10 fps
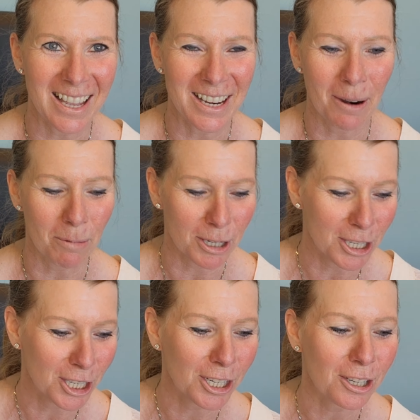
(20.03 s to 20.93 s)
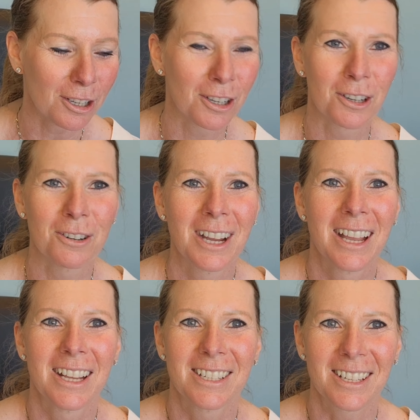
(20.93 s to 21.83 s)
And number two,
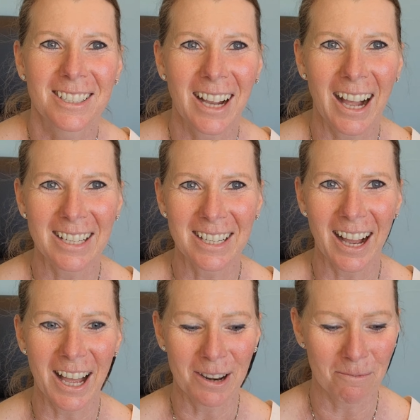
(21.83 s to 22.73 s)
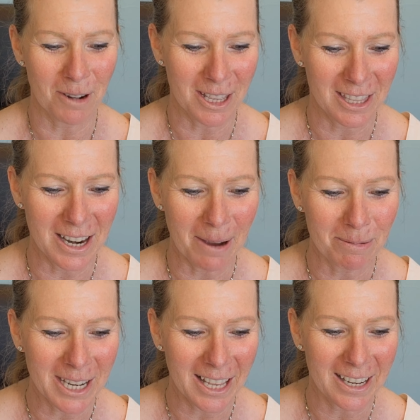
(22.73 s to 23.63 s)
just got done with an
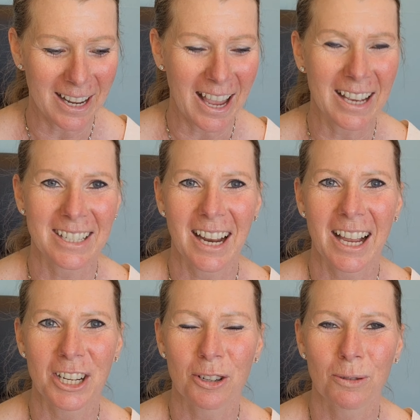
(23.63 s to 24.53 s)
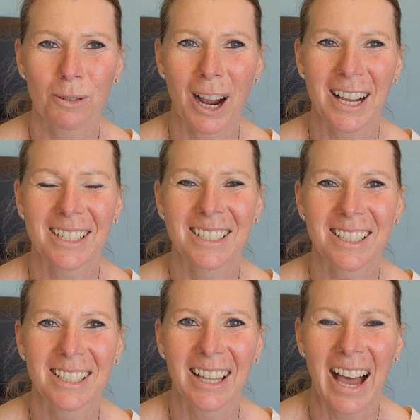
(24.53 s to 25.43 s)
updated antitrust
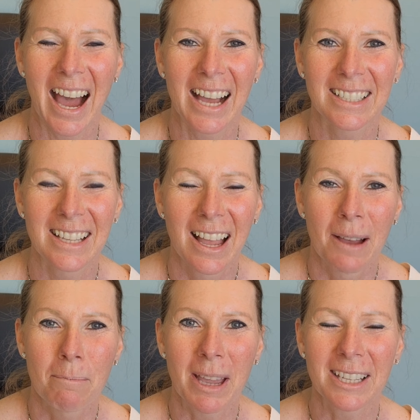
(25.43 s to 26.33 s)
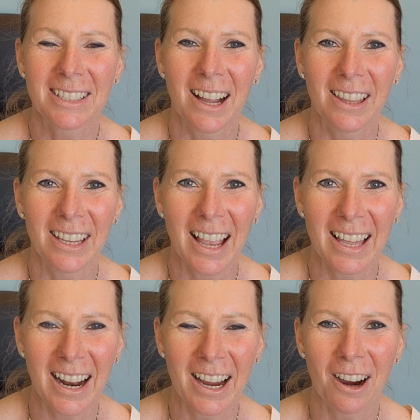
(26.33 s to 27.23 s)
class based on the
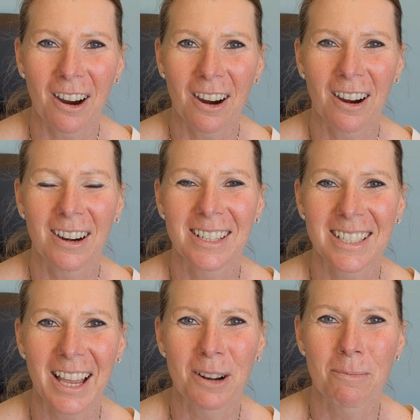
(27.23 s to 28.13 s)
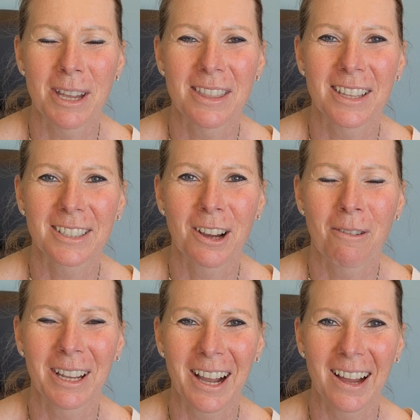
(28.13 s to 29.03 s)
N.A.R. settlement that's
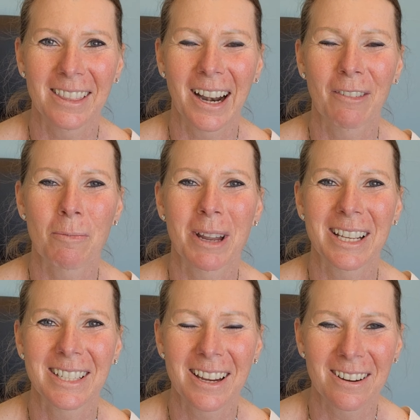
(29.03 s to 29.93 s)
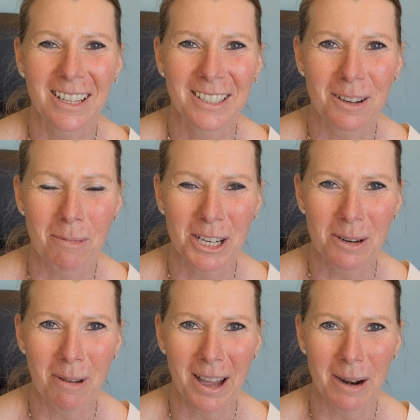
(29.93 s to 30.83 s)
going on that everybody's hearing so much
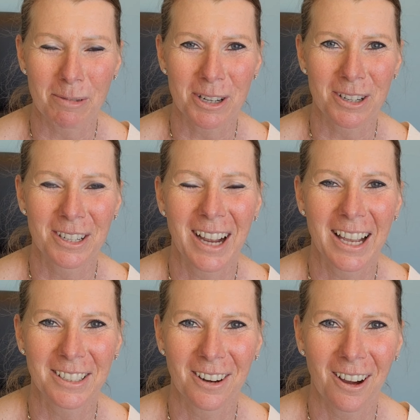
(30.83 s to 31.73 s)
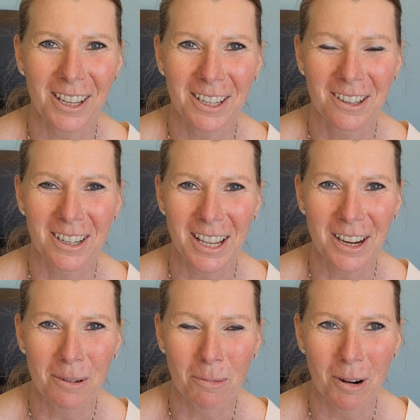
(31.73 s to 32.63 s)
about. I'm sure you guys are all eager to
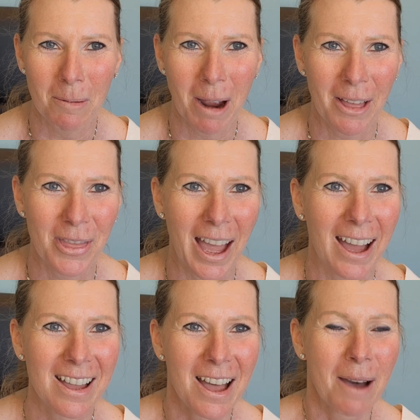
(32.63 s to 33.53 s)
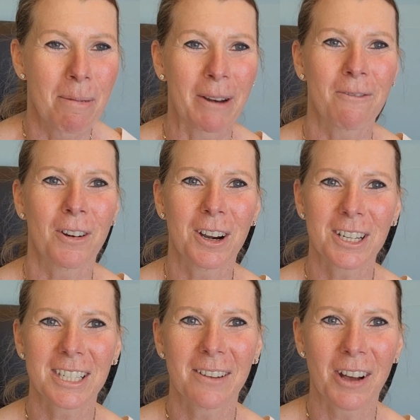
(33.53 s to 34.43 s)
hear more about that. But
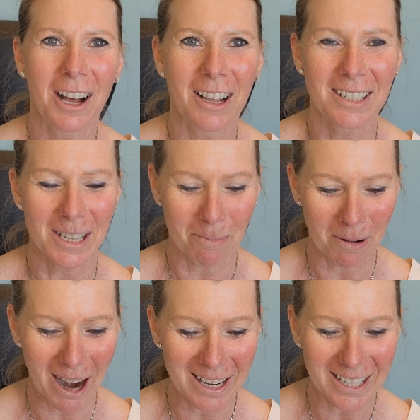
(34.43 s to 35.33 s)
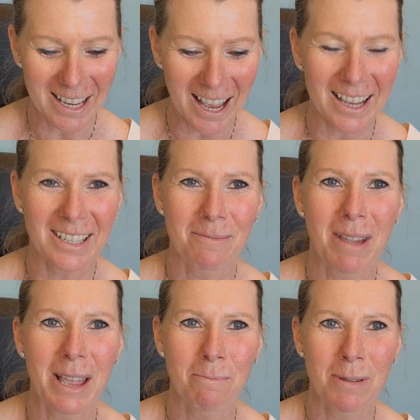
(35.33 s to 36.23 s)
first of all, surprising as it
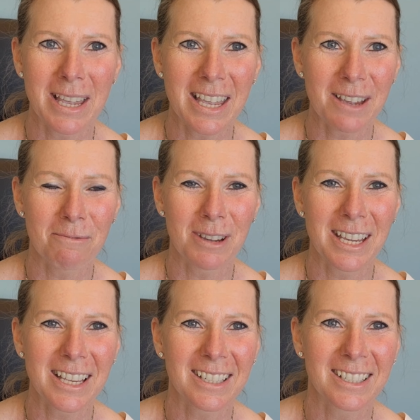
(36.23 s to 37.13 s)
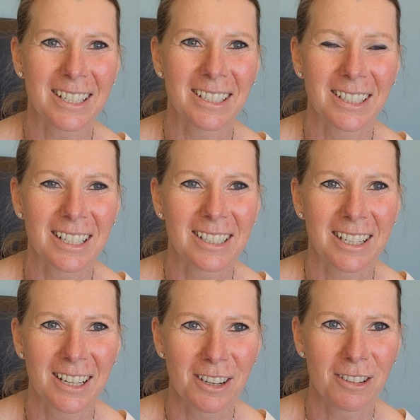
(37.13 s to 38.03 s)
may be, we still
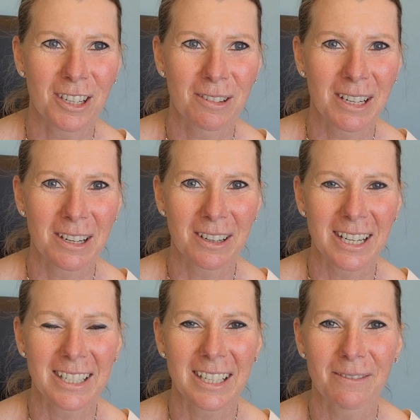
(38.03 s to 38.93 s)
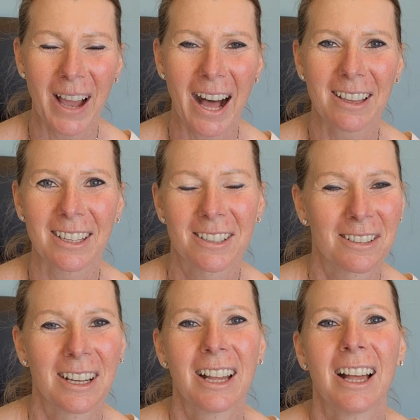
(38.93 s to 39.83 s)
continue to increase in
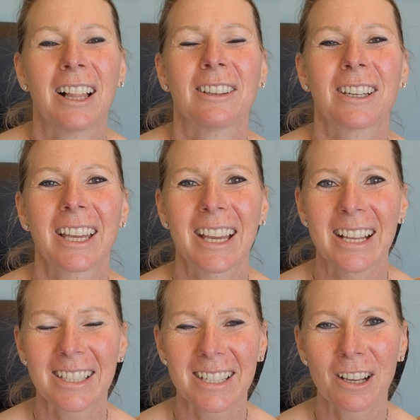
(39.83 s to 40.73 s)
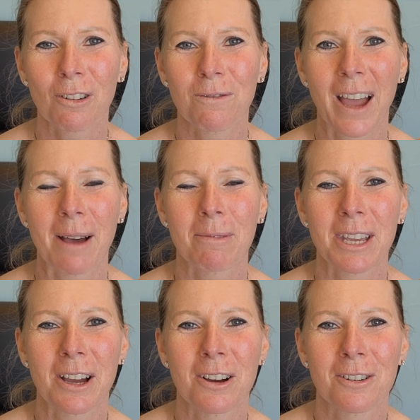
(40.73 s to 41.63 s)
value. Looking at
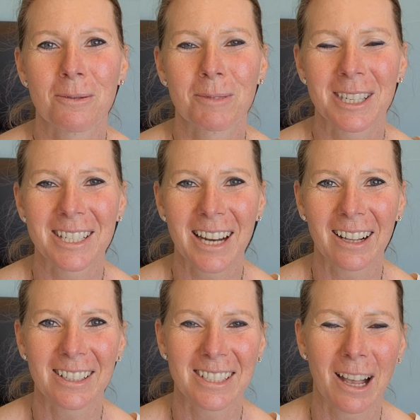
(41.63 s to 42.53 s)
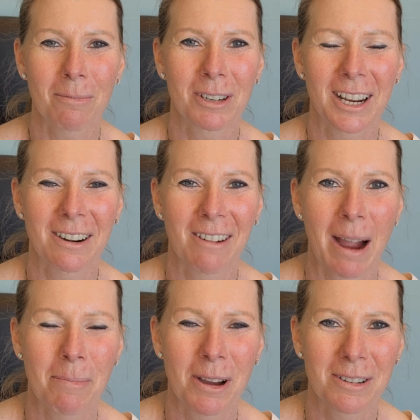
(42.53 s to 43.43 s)
single-family homes in Douglas, Elbert, and
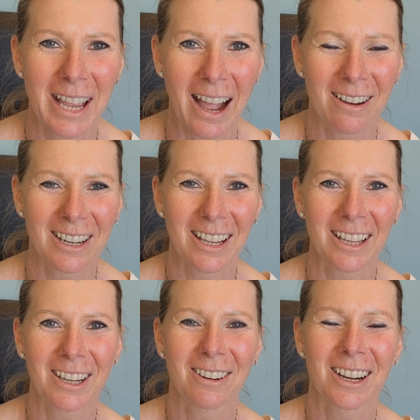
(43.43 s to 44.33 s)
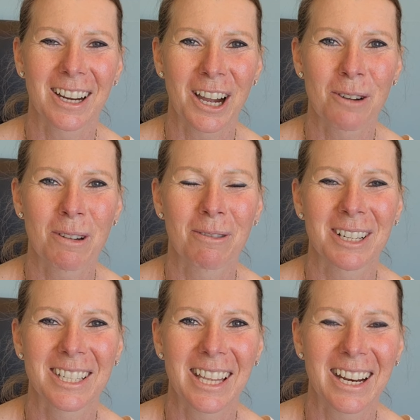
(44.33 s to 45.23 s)
Arapahoe County, a year ago we were
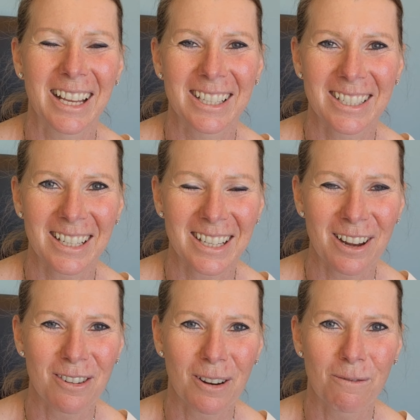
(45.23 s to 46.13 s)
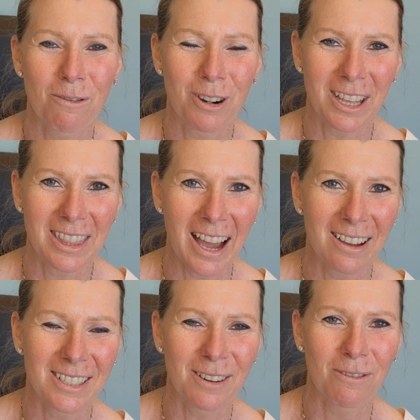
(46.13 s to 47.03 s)
sitting at
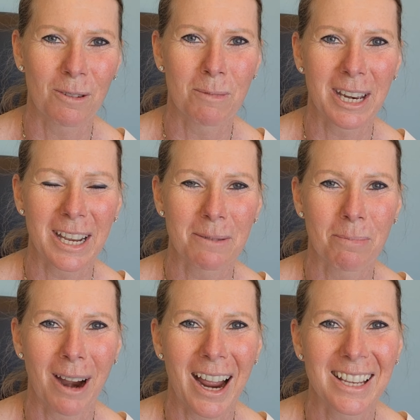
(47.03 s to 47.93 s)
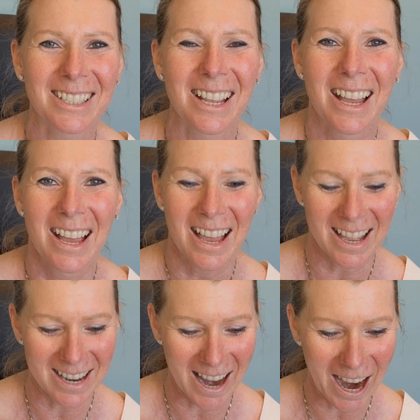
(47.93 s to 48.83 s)
$640,000 for median price,
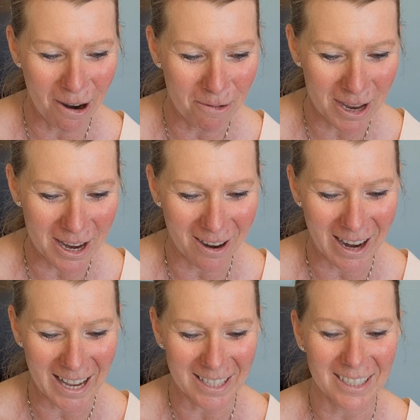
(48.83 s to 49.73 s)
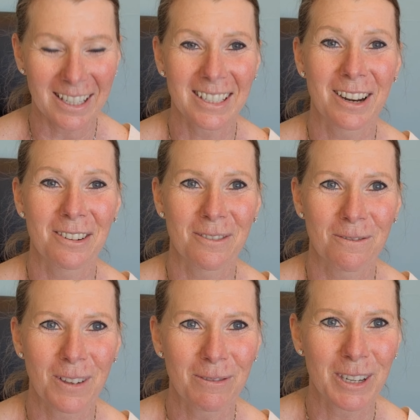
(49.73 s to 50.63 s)
and now we are at
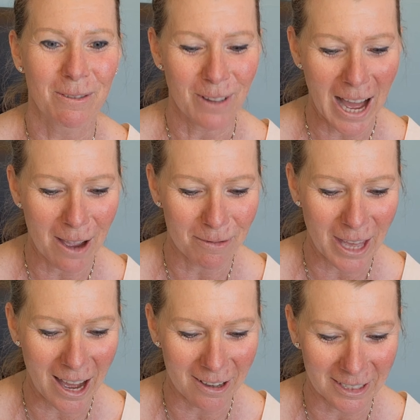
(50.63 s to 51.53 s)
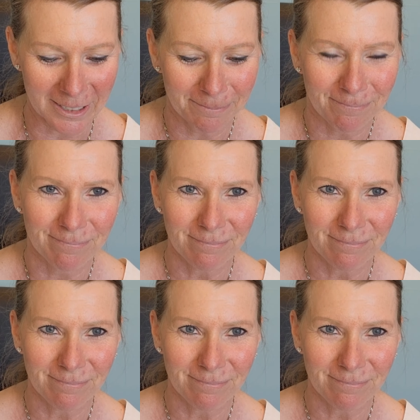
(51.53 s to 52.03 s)
$655,000.